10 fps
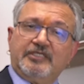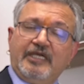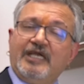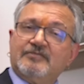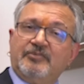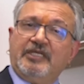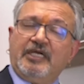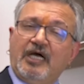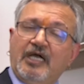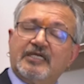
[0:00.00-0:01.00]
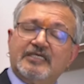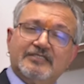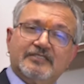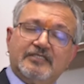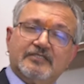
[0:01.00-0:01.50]
there has been a higher
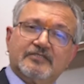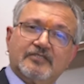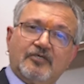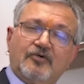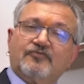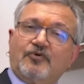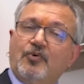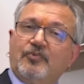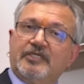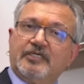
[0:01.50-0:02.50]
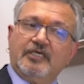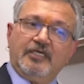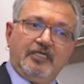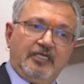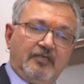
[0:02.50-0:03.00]
incidence of COVID,
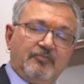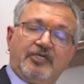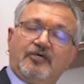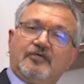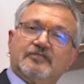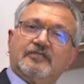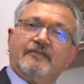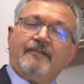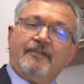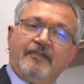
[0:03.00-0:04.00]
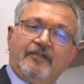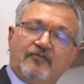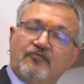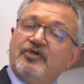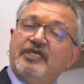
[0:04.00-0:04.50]
because
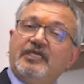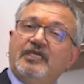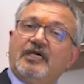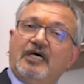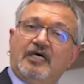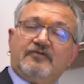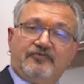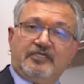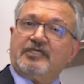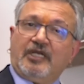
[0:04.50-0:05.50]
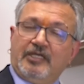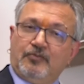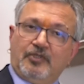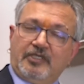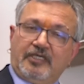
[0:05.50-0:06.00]
we are
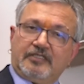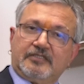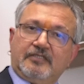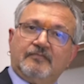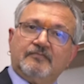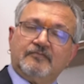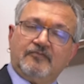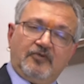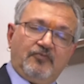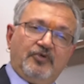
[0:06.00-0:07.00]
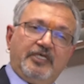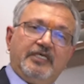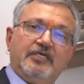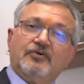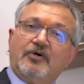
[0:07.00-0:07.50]
frontline workers.
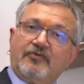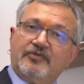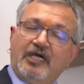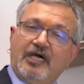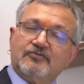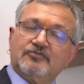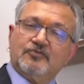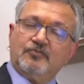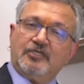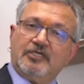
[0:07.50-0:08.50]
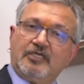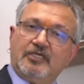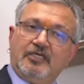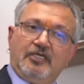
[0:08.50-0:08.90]
We go out of the house to work.